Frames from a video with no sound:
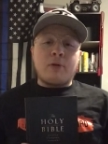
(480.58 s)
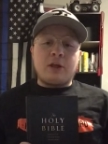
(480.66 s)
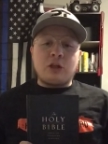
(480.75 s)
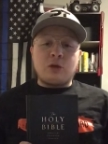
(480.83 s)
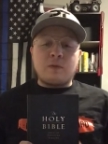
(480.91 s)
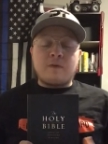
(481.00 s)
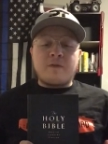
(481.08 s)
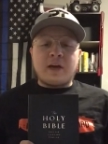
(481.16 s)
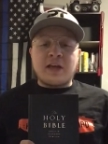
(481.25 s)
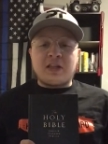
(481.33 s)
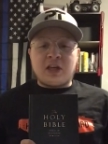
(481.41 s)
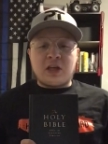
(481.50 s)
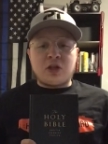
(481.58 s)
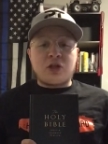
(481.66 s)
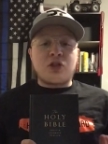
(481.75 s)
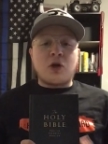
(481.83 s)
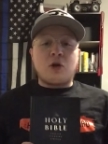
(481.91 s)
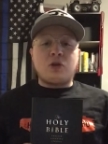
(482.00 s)
that you would find in a
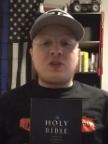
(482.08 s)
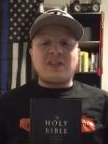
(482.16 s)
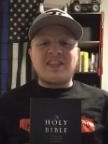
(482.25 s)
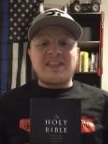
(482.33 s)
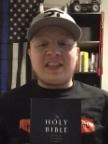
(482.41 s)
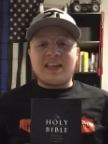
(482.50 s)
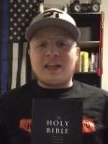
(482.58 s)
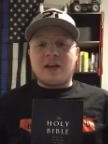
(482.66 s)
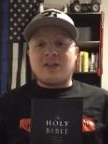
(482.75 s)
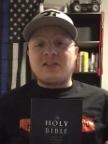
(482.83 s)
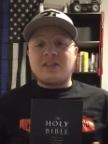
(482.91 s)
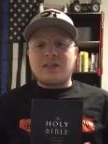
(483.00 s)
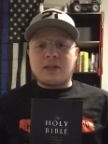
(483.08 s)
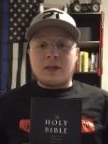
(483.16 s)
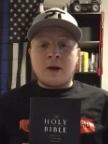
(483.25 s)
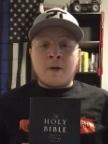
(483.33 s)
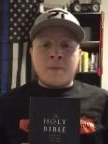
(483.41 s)
church sitting on a seat.